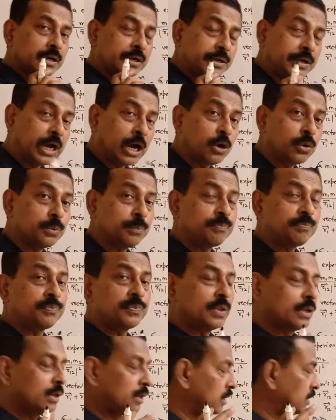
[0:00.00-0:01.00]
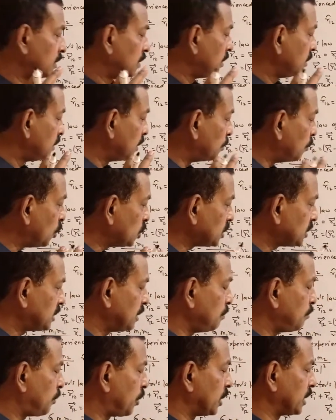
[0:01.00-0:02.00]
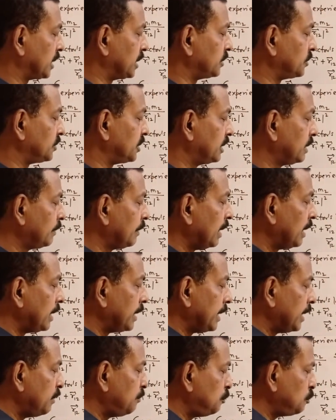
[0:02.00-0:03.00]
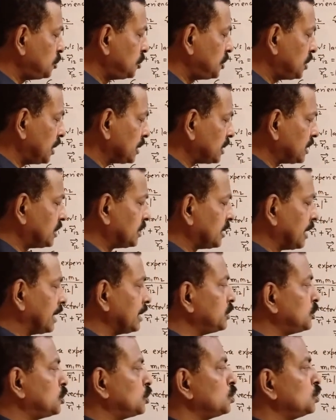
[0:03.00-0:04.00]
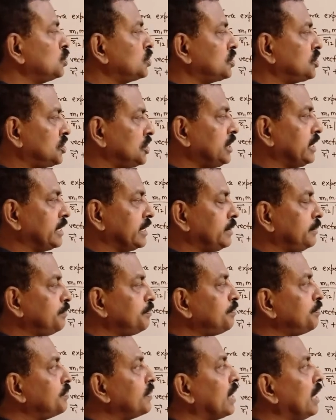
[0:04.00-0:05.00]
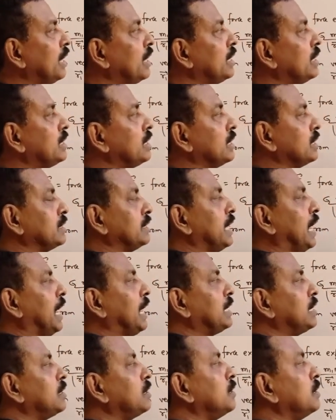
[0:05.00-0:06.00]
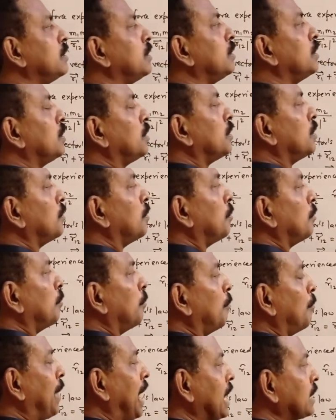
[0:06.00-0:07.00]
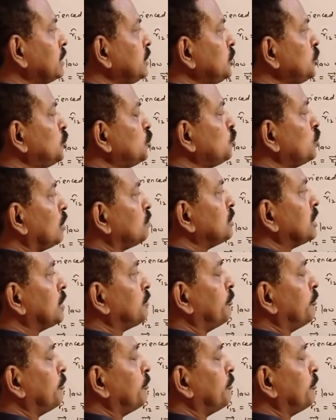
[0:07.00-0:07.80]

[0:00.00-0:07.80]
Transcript: Now, the most important thing, if you just try to see that magnitude of the